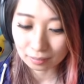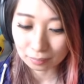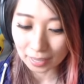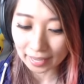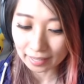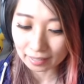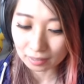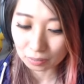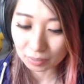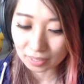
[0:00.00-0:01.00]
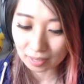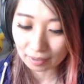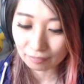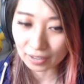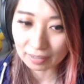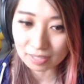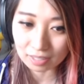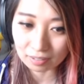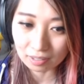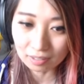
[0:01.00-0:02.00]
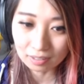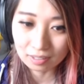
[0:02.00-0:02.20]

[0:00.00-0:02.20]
Right? 3950?